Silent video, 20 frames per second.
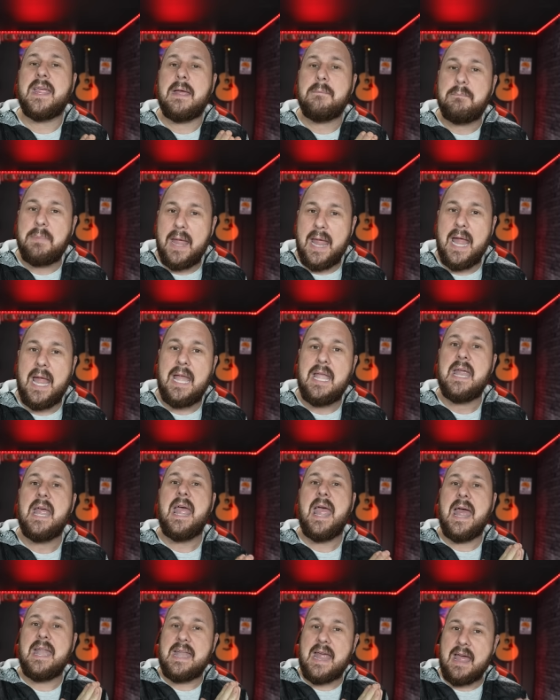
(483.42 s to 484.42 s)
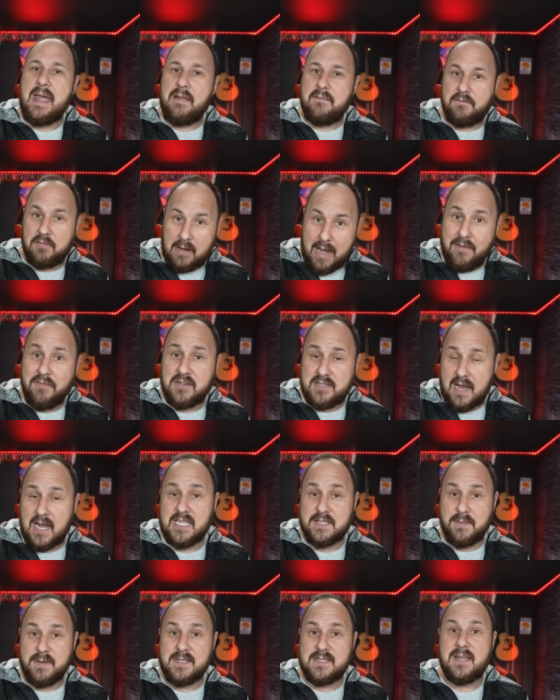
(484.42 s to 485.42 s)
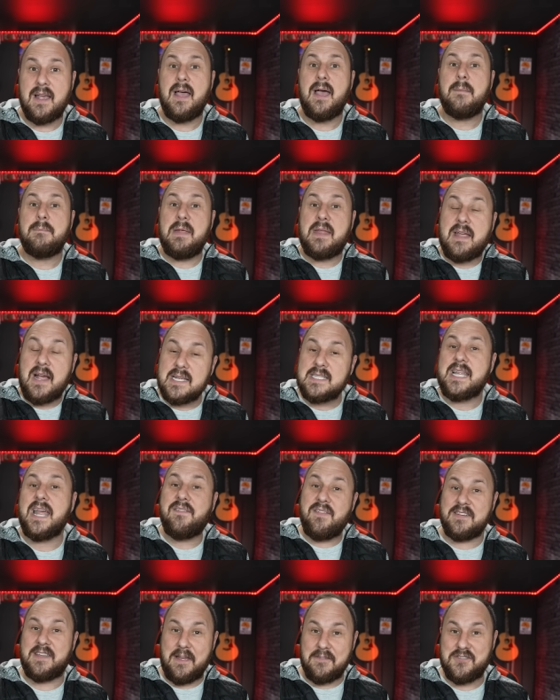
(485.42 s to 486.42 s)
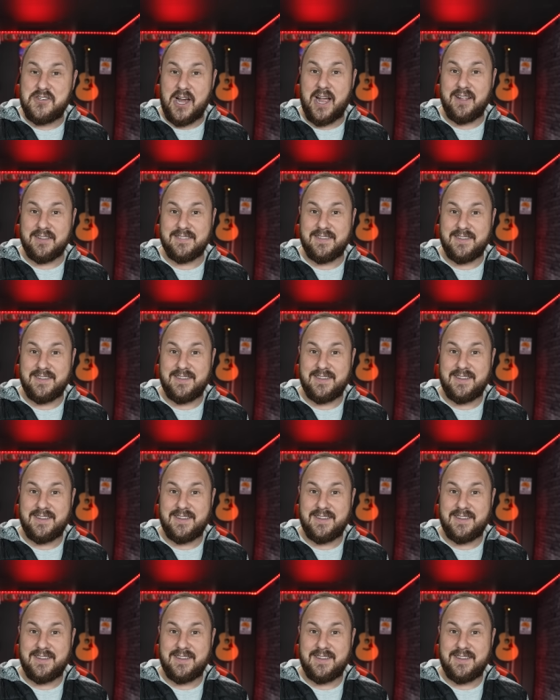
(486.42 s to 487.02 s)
get paid and for advertisements because they have a deaf child.